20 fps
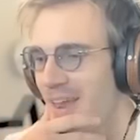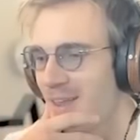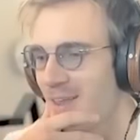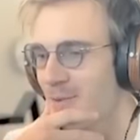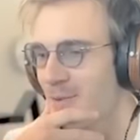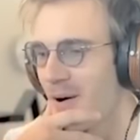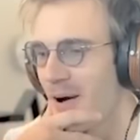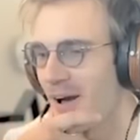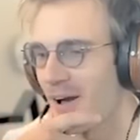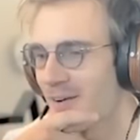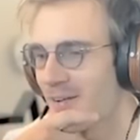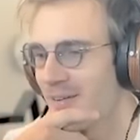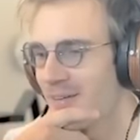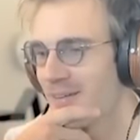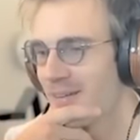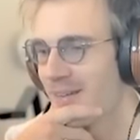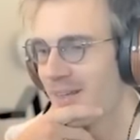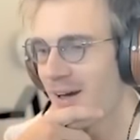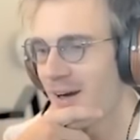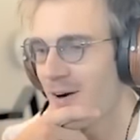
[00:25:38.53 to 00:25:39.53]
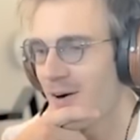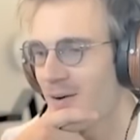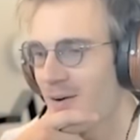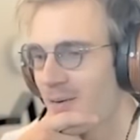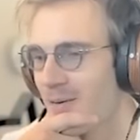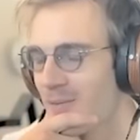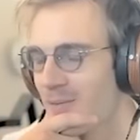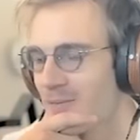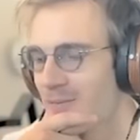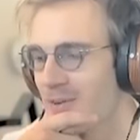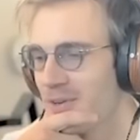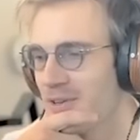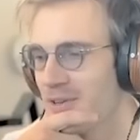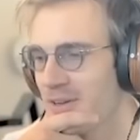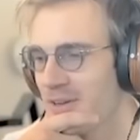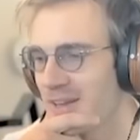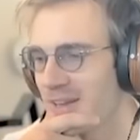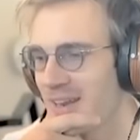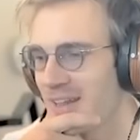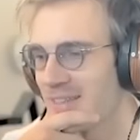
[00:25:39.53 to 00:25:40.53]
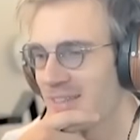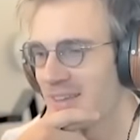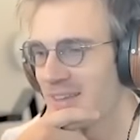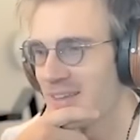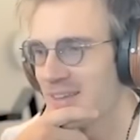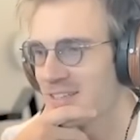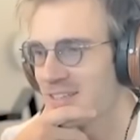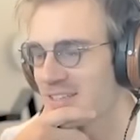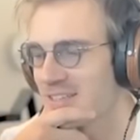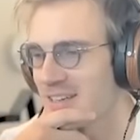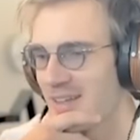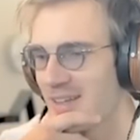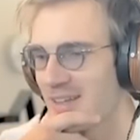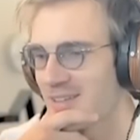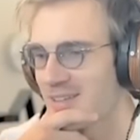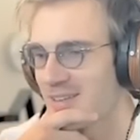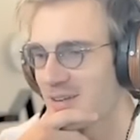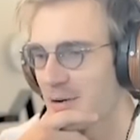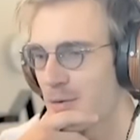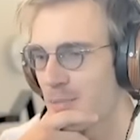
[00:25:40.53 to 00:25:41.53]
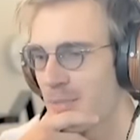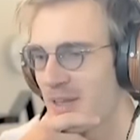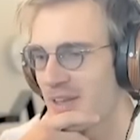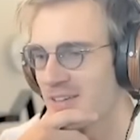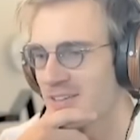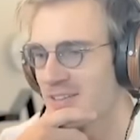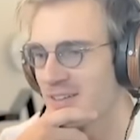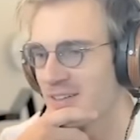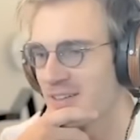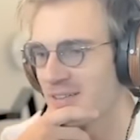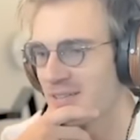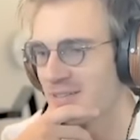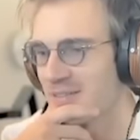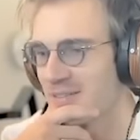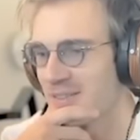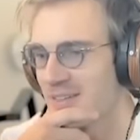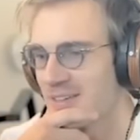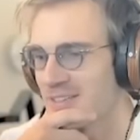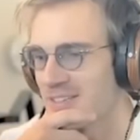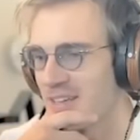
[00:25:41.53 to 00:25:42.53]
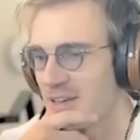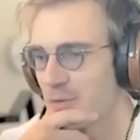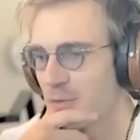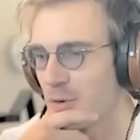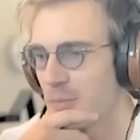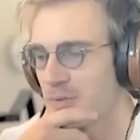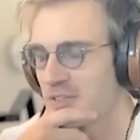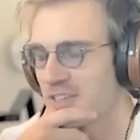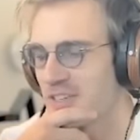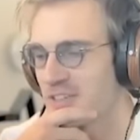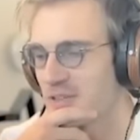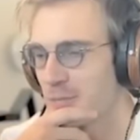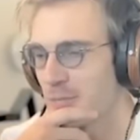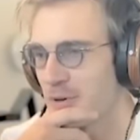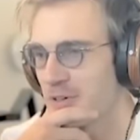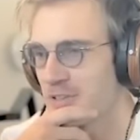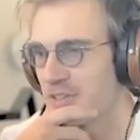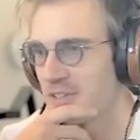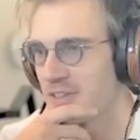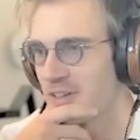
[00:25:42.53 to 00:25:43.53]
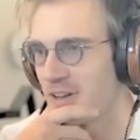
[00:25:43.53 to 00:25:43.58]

you are. Oh, were you looking at this? Isn't it amazing? They say it represents a person's